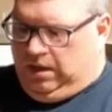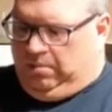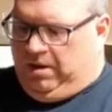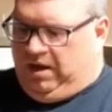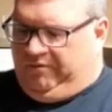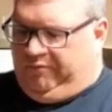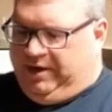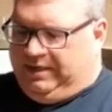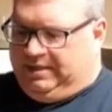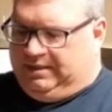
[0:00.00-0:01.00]
I'm not
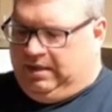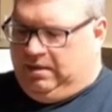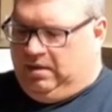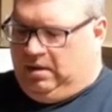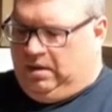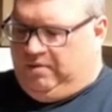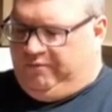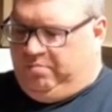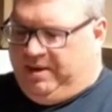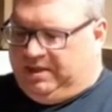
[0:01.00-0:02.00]
afraid to send uh,
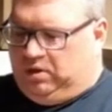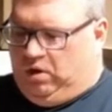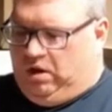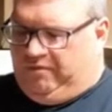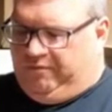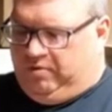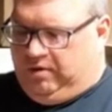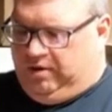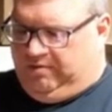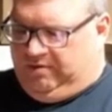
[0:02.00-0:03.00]
for best offer
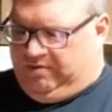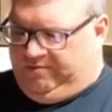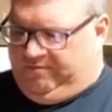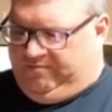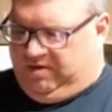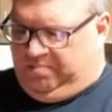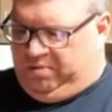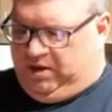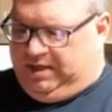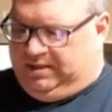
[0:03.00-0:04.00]
if, if the
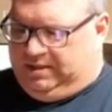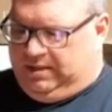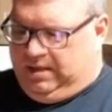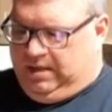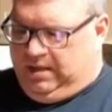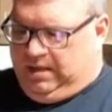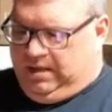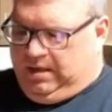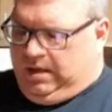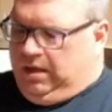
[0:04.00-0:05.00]
price,
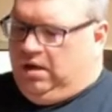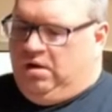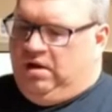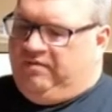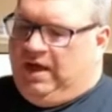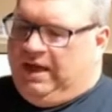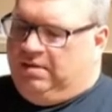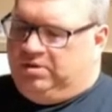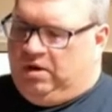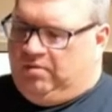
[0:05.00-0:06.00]
you know, if the
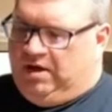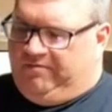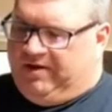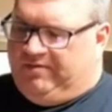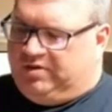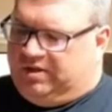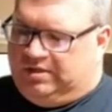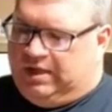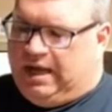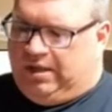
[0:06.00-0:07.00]
item's already five or
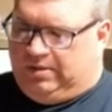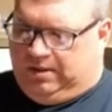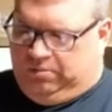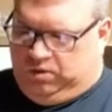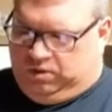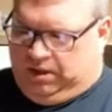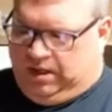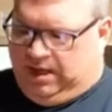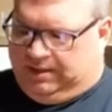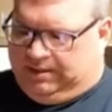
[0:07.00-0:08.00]
six dollars. I'm usually
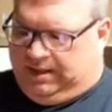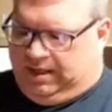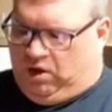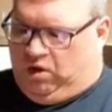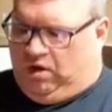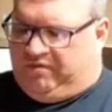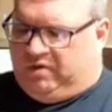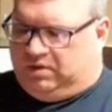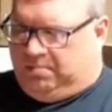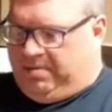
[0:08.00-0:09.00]
not sending
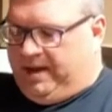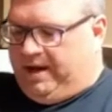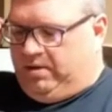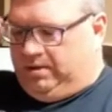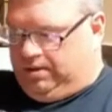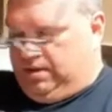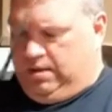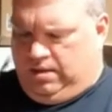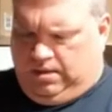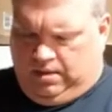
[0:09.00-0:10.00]
offers to buyers
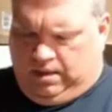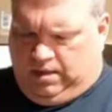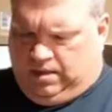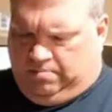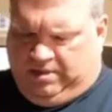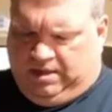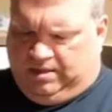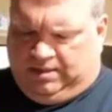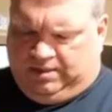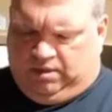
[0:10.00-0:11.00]
uh,
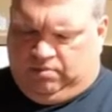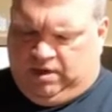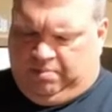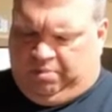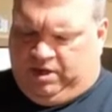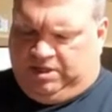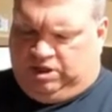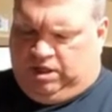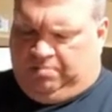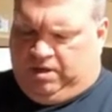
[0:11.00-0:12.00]
because it's already priced
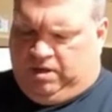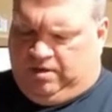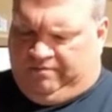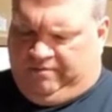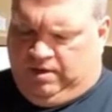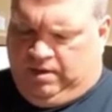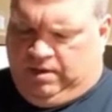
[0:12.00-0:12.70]
cheap enough.